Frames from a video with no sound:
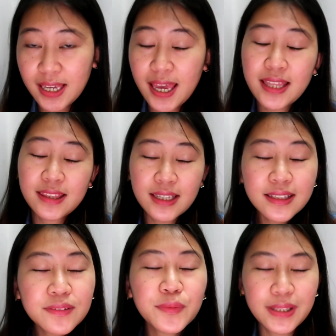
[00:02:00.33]
and it
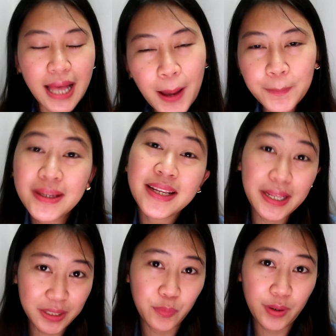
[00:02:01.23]
will happen
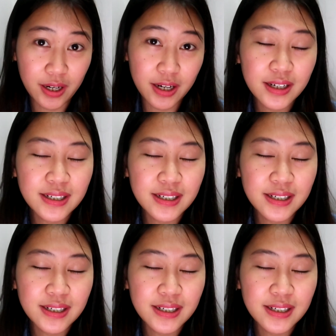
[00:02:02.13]
anywhere.